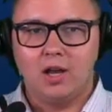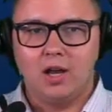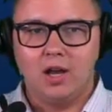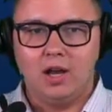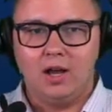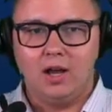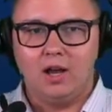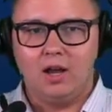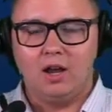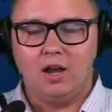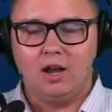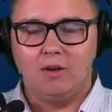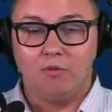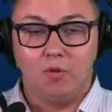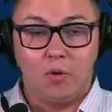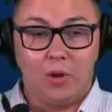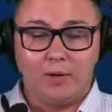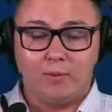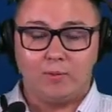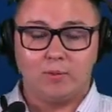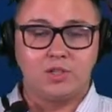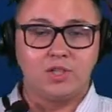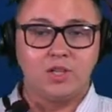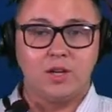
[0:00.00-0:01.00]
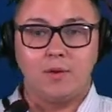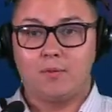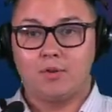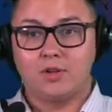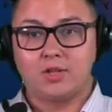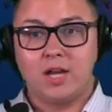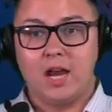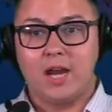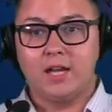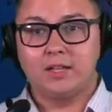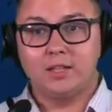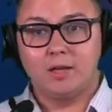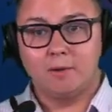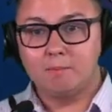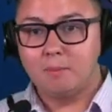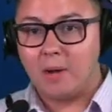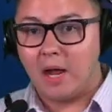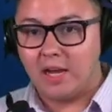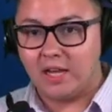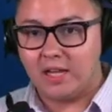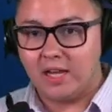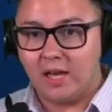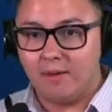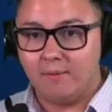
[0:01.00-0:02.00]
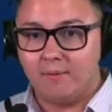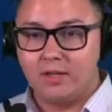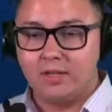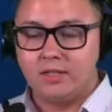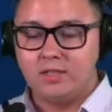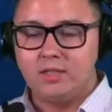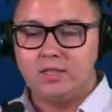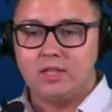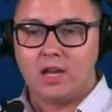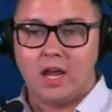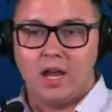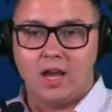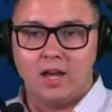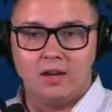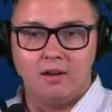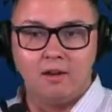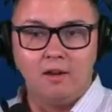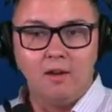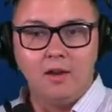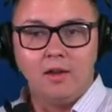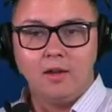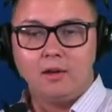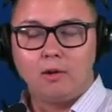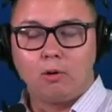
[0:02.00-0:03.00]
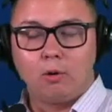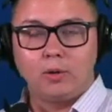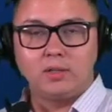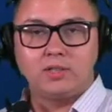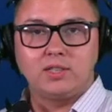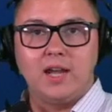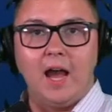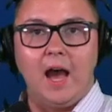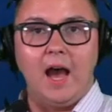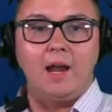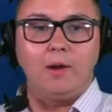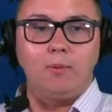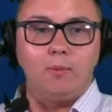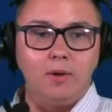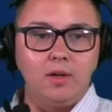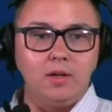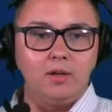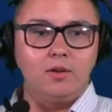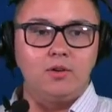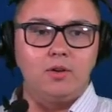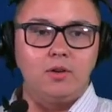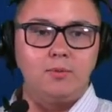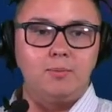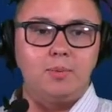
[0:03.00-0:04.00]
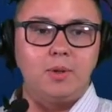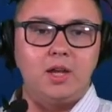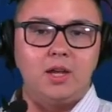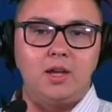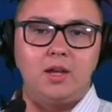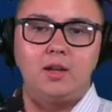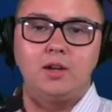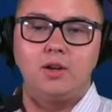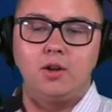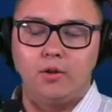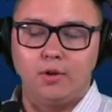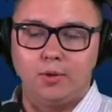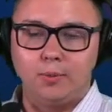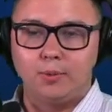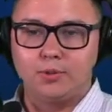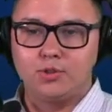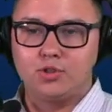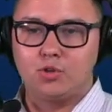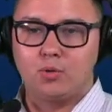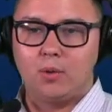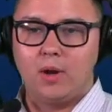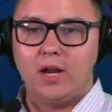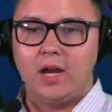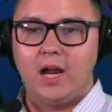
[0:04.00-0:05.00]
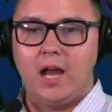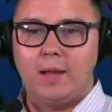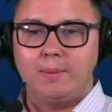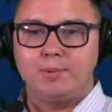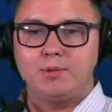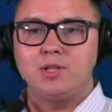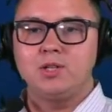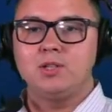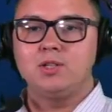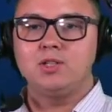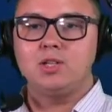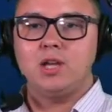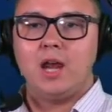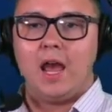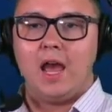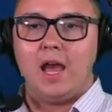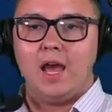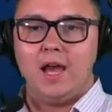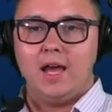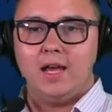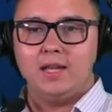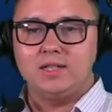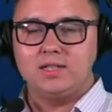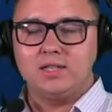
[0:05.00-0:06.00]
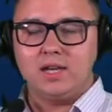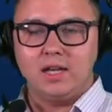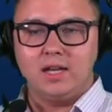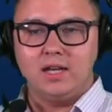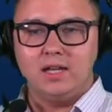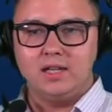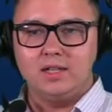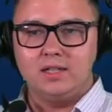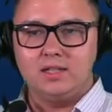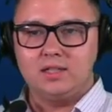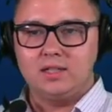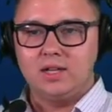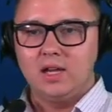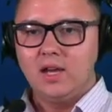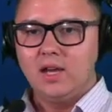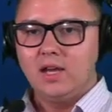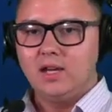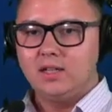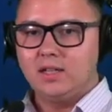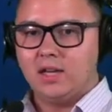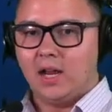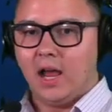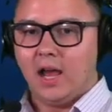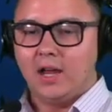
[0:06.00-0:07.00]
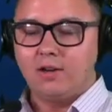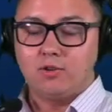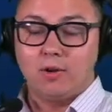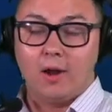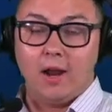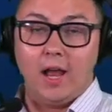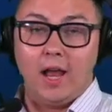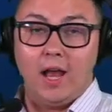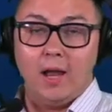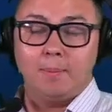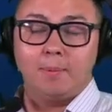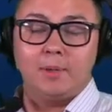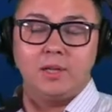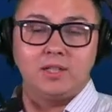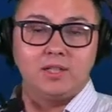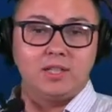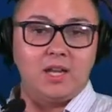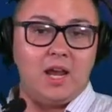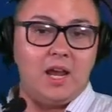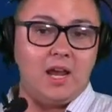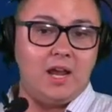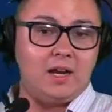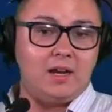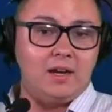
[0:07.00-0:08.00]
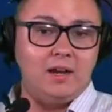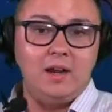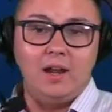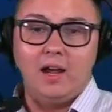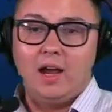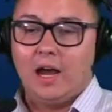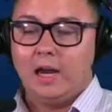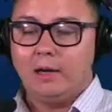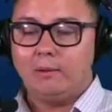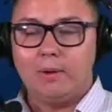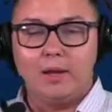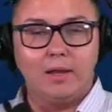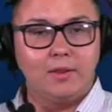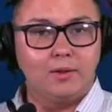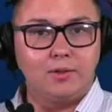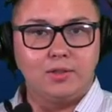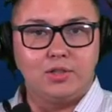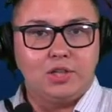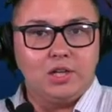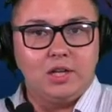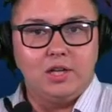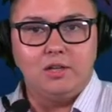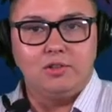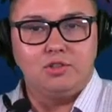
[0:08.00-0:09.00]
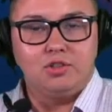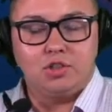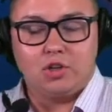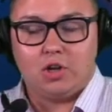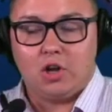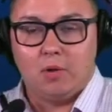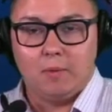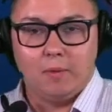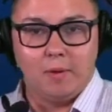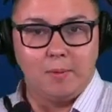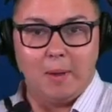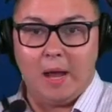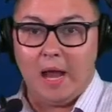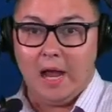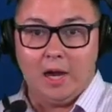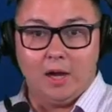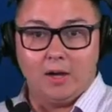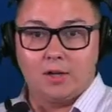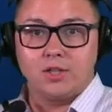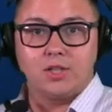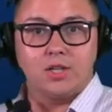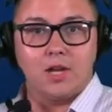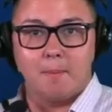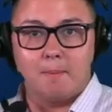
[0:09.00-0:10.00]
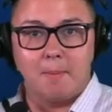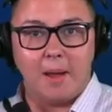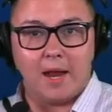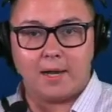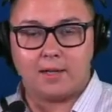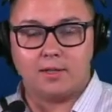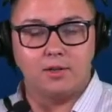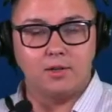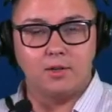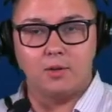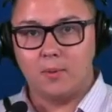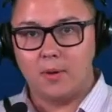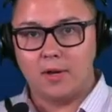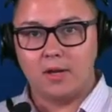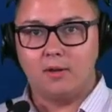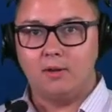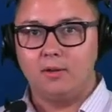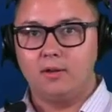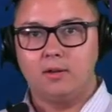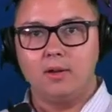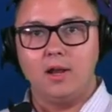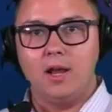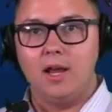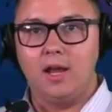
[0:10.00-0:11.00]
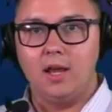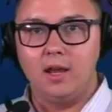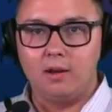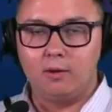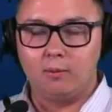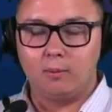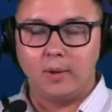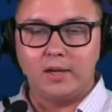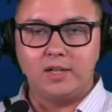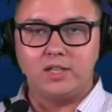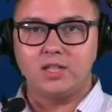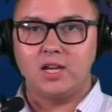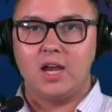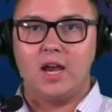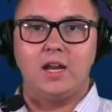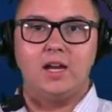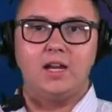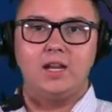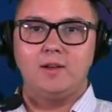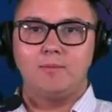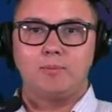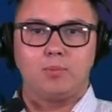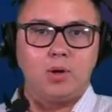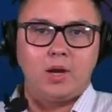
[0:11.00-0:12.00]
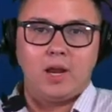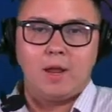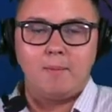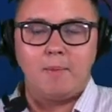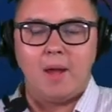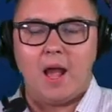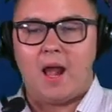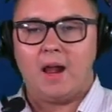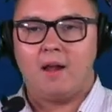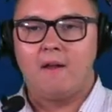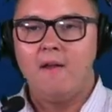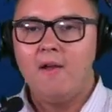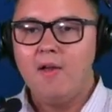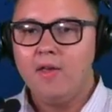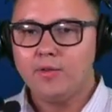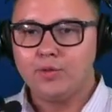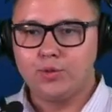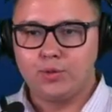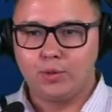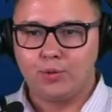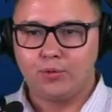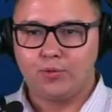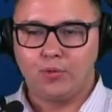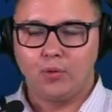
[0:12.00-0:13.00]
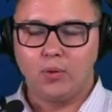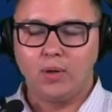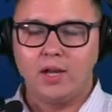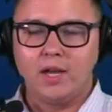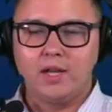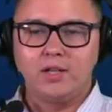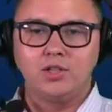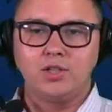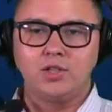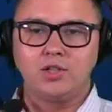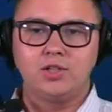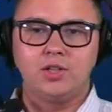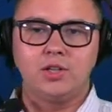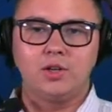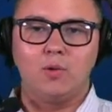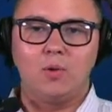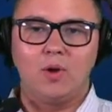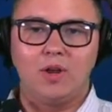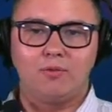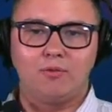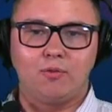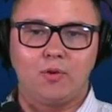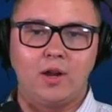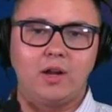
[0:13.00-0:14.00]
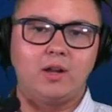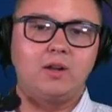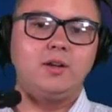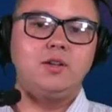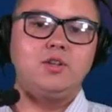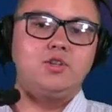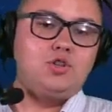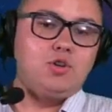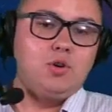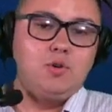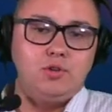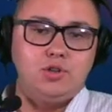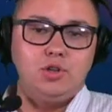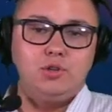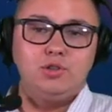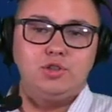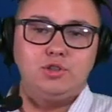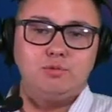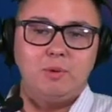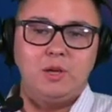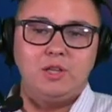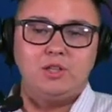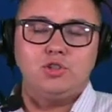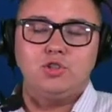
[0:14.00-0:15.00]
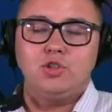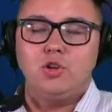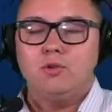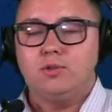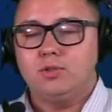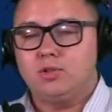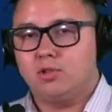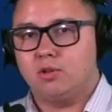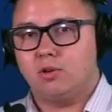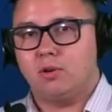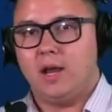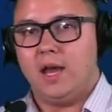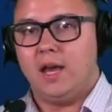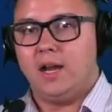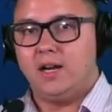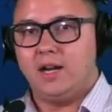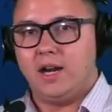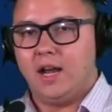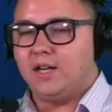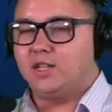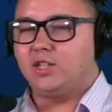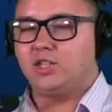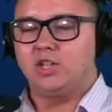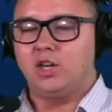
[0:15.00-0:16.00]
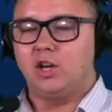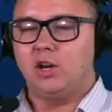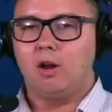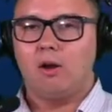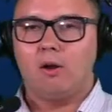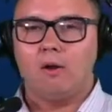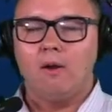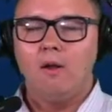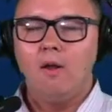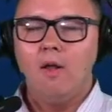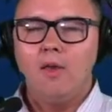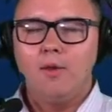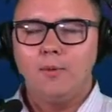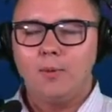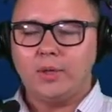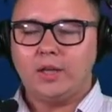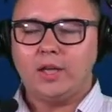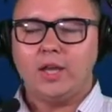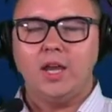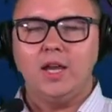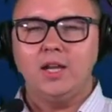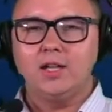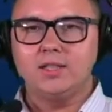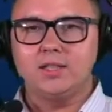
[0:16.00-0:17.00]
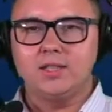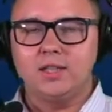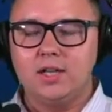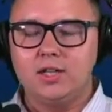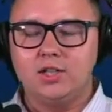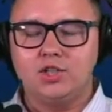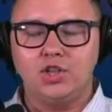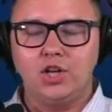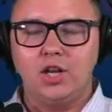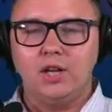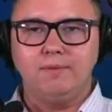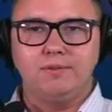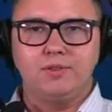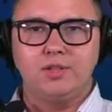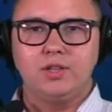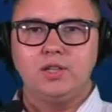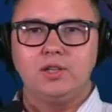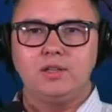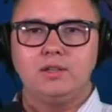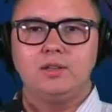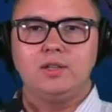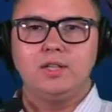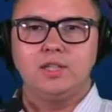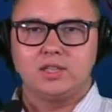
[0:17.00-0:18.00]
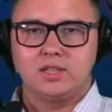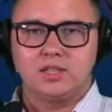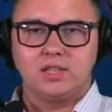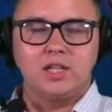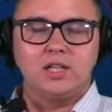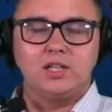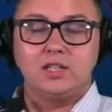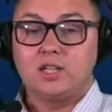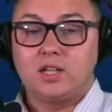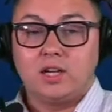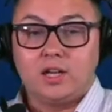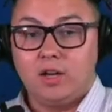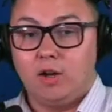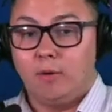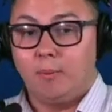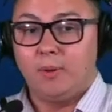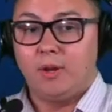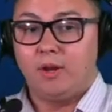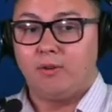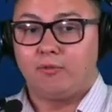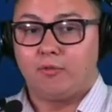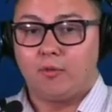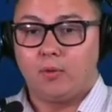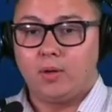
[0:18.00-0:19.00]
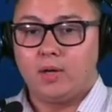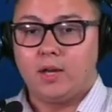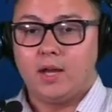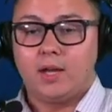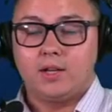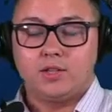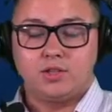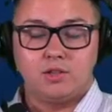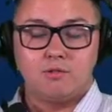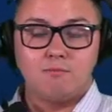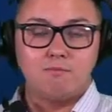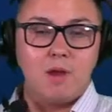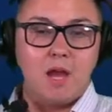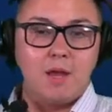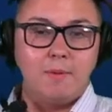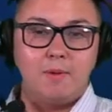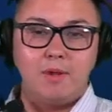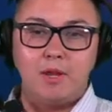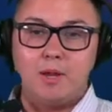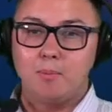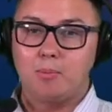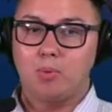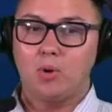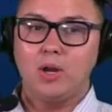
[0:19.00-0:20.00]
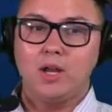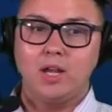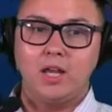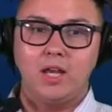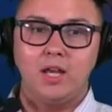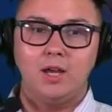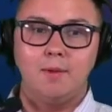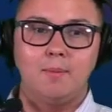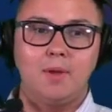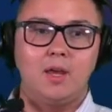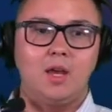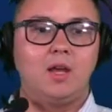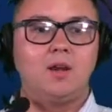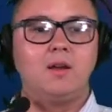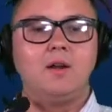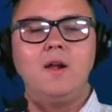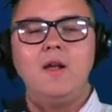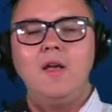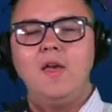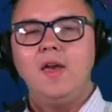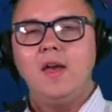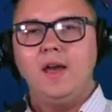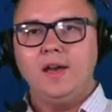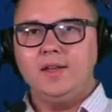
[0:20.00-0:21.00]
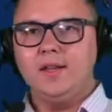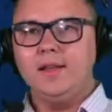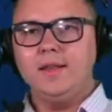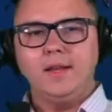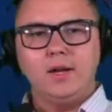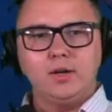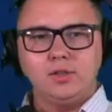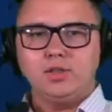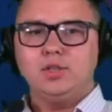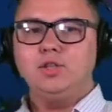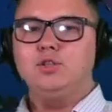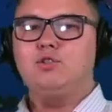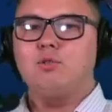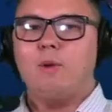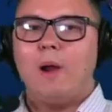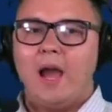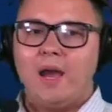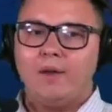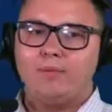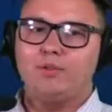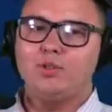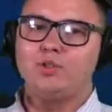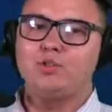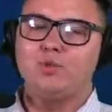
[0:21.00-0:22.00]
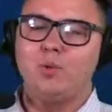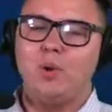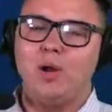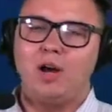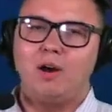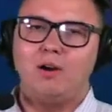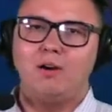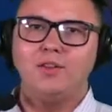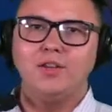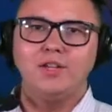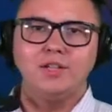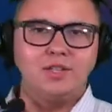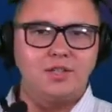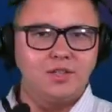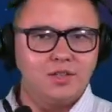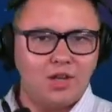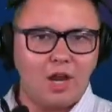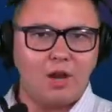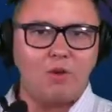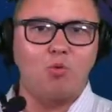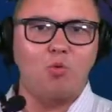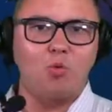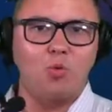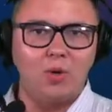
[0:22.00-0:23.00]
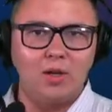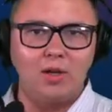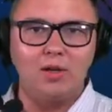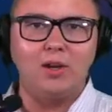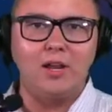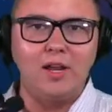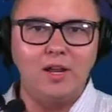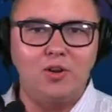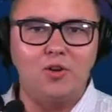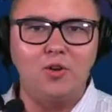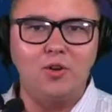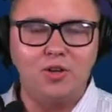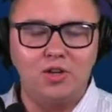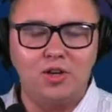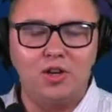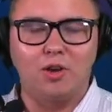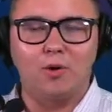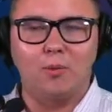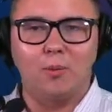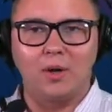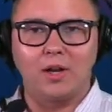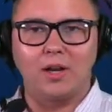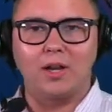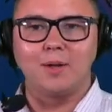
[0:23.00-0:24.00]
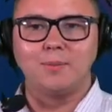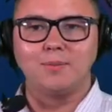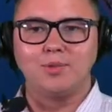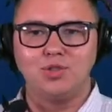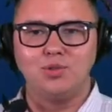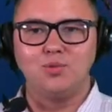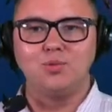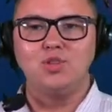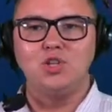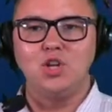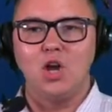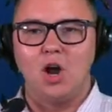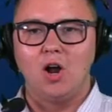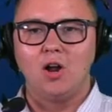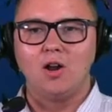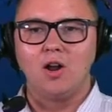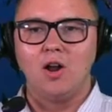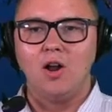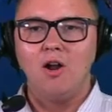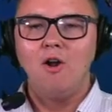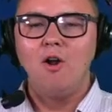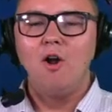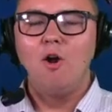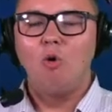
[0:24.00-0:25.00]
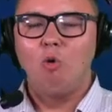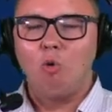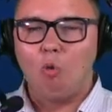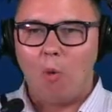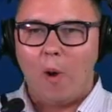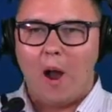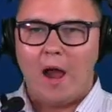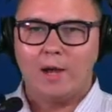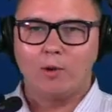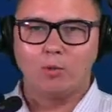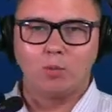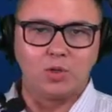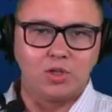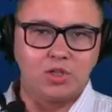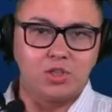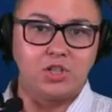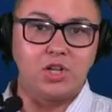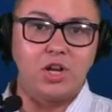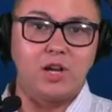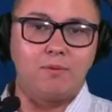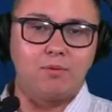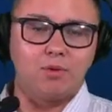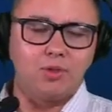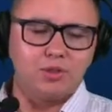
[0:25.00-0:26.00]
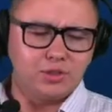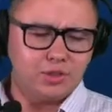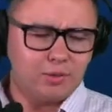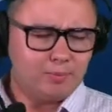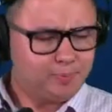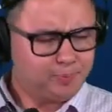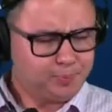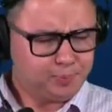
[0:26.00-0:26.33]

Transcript: of wide receivers out there. Mike Evans and Chris Godwin could be notable trade options, as is DeAndre Hopkins. Heck, I'd rather see Jacoby Myers come back to New England and re-sign him, bring him back through free agency, quite frankly. Juju Smith-Schuster had a nice year with the Kansas City Chiefs this season. He'll be a free agent. Maybe you bring him in. And then there's the draft as well, and this is a really good year when it comes to young wide receivers.